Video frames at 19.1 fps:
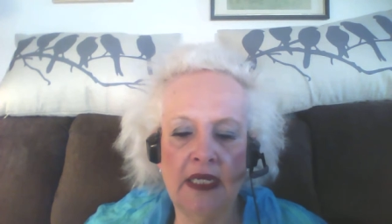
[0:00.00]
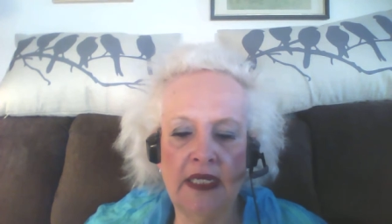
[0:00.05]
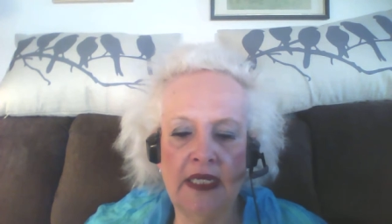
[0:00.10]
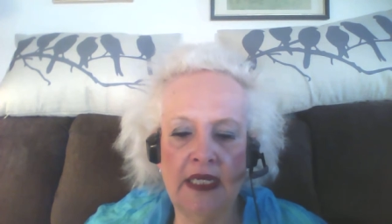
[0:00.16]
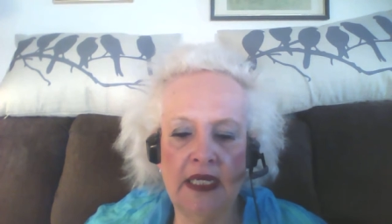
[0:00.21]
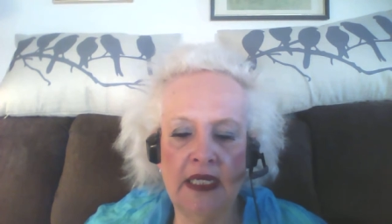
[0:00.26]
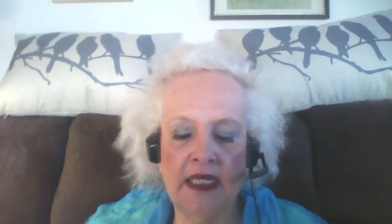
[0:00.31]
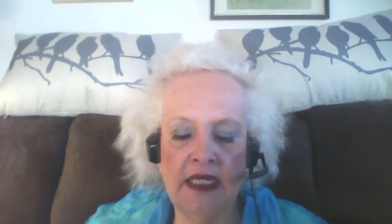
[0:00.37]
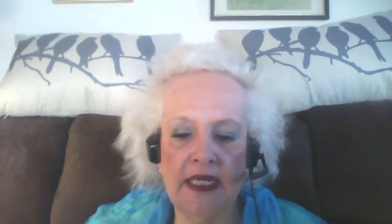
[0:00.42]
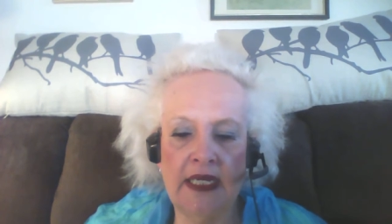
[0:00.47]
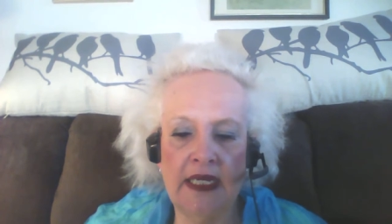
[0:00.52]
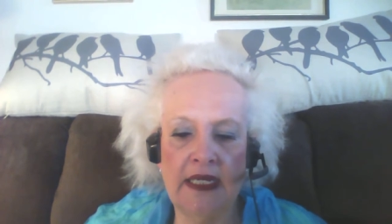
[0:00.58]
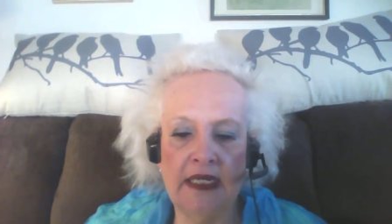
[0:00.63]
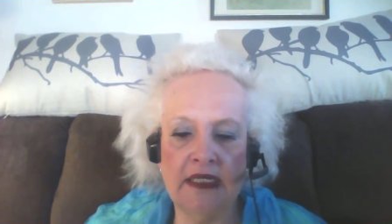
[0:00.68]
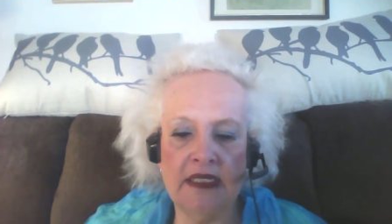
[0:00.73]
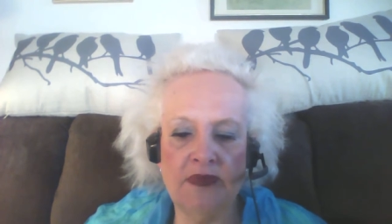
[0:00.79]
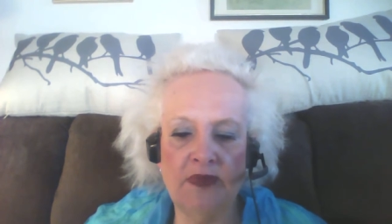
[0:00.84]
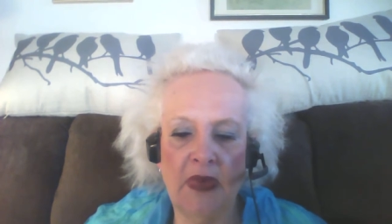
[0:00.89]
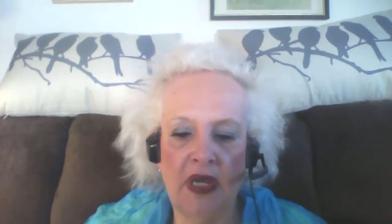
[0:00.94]
Gilead
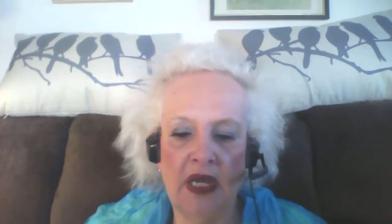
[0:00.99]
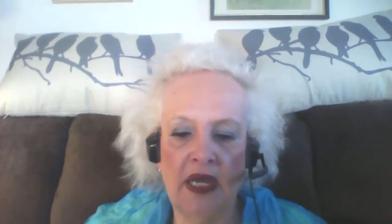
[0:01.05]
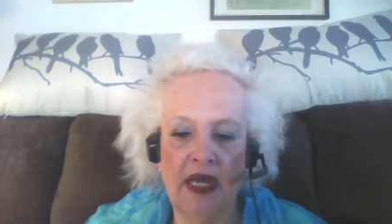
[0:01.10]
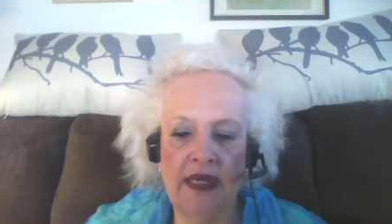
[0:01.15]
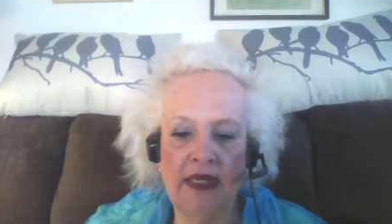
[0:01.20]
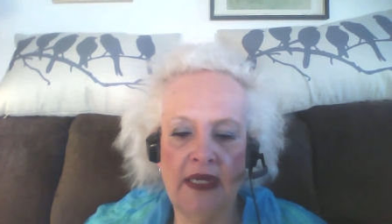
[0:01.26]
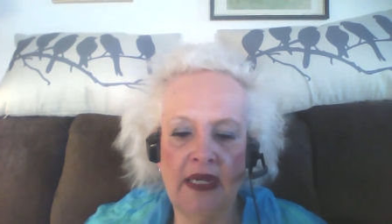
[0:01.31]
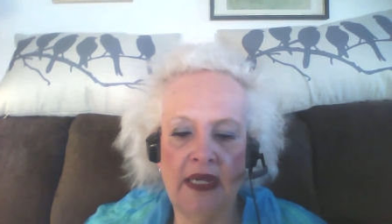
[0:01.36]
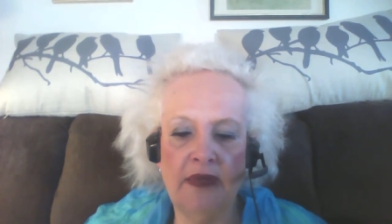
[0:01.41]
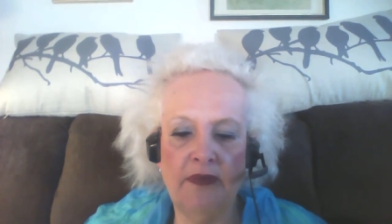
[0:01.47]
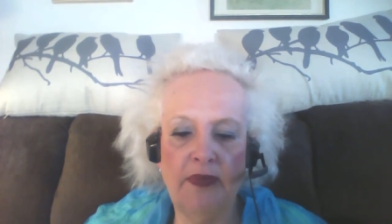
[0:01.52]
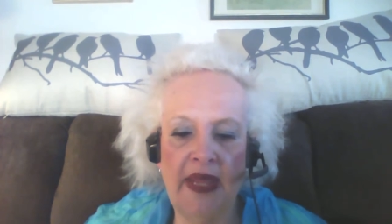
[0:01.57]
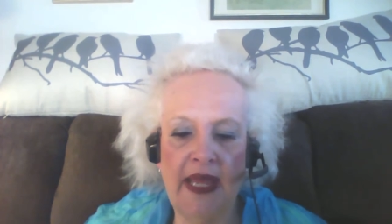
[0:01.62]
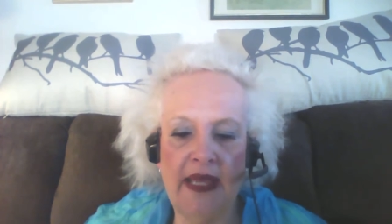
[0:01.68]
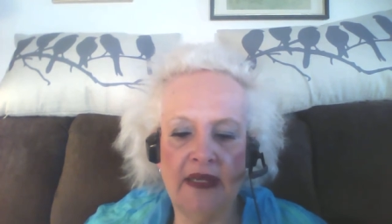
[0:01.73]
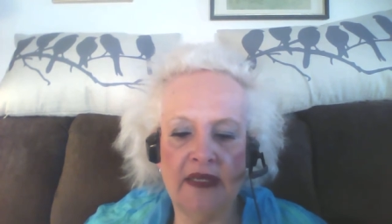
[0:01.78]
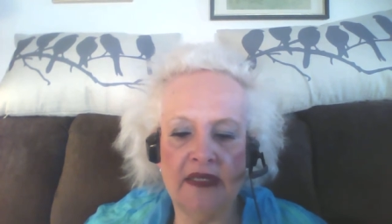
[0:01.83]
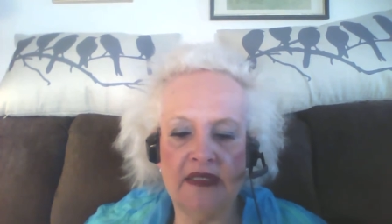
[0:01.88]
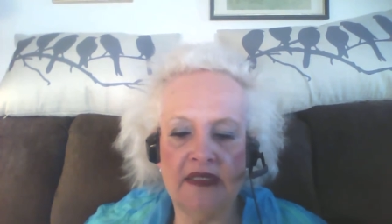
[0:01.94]
is mine and
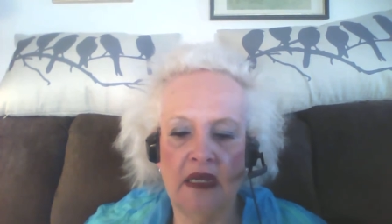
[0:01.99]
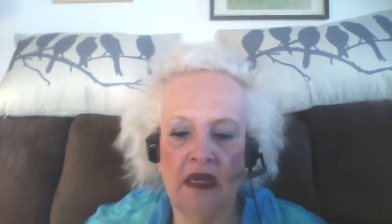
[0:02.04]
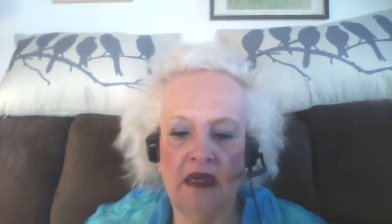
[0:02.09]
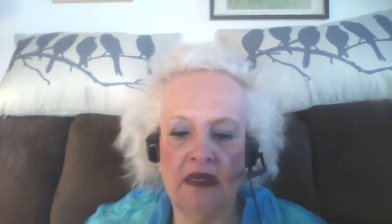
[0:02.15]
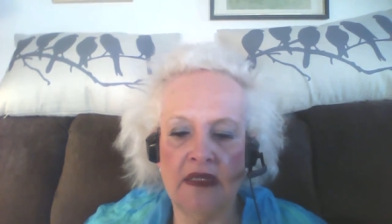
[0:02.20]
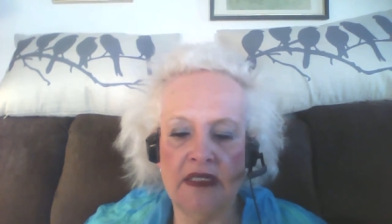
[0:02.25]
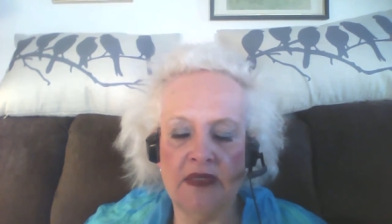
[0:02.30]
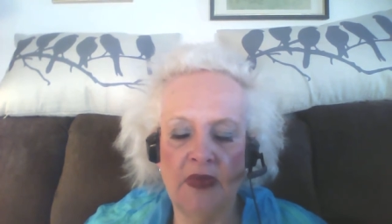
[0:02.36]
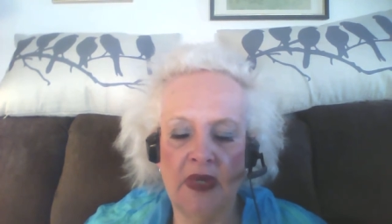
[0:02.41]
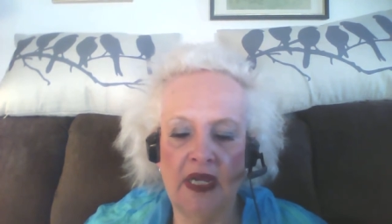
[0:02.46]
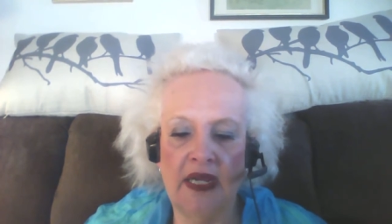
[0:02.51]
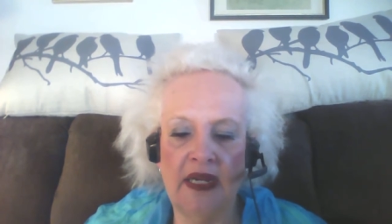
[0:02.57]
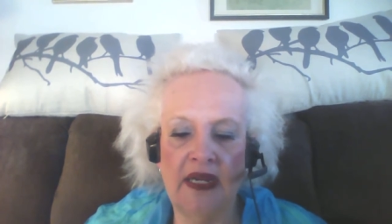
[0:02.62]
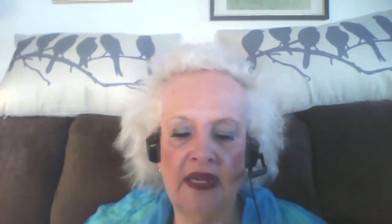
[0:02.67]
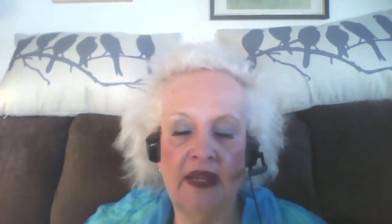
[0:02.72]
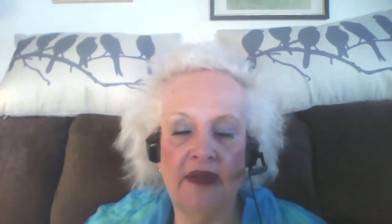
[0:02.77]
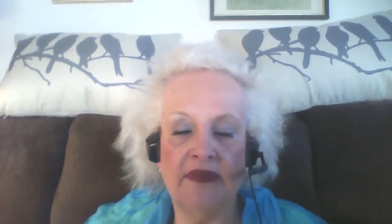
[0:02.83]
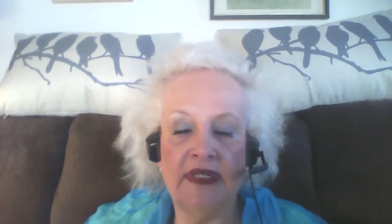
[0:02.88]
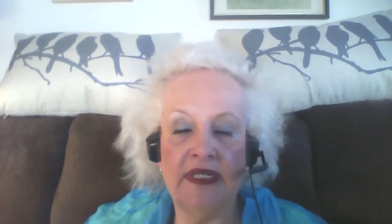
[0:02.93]
Manasseh is mine.
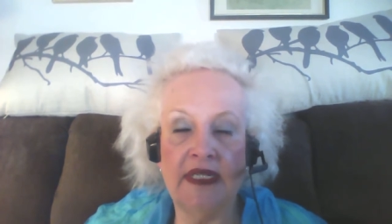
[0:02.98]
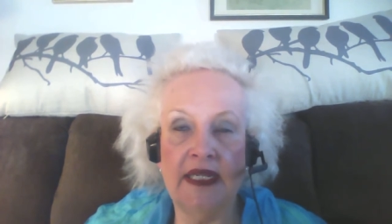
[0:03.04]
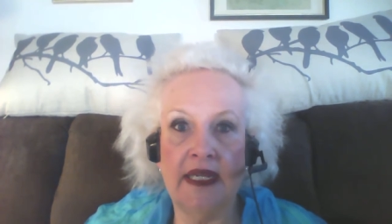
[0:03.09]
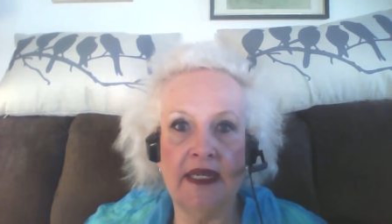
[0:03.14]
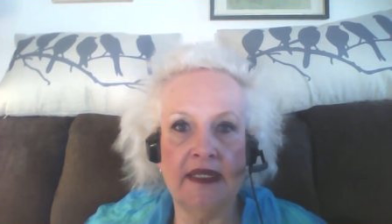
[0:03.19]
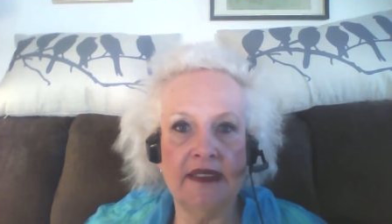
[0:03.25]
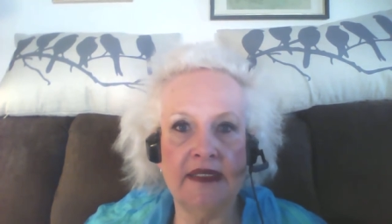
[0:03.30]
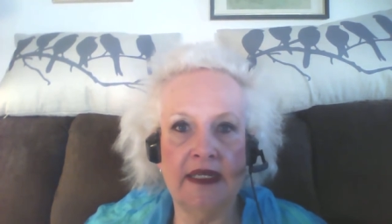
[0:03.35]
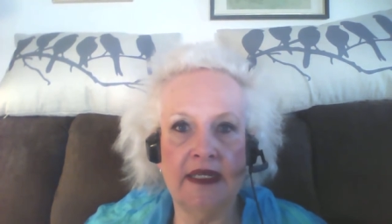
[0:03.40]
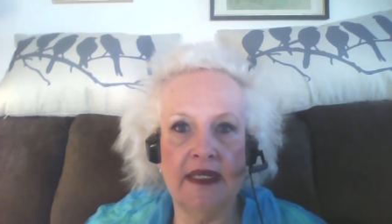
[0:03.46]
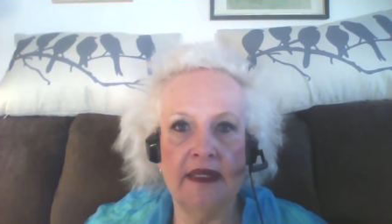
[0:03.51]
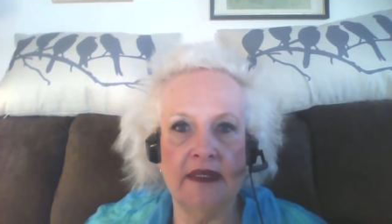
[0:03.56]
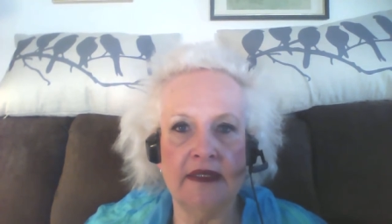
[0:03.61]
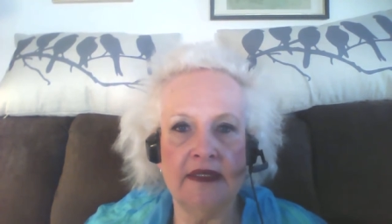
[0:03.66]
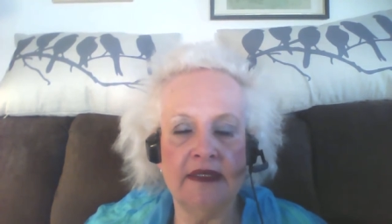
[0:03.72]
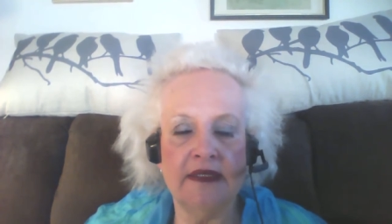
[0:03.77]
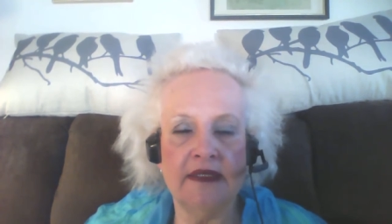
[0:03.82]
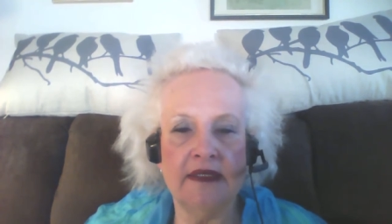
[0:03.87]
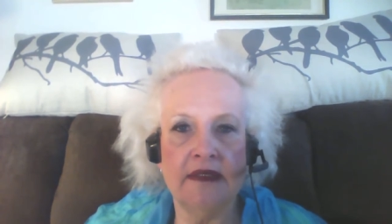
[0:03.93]
Everything is
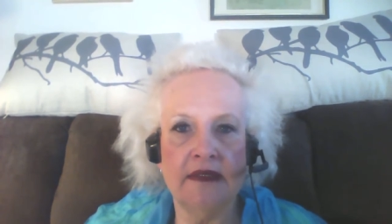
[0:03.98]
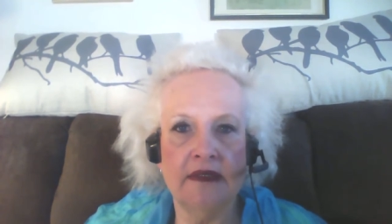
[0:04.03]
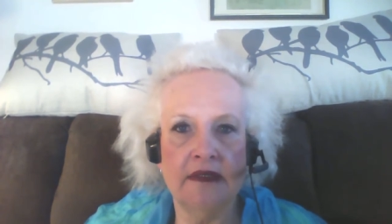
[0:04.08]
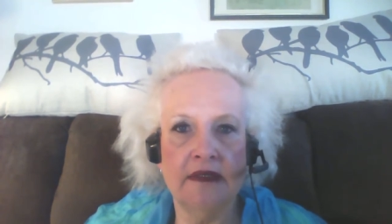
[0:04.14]
his.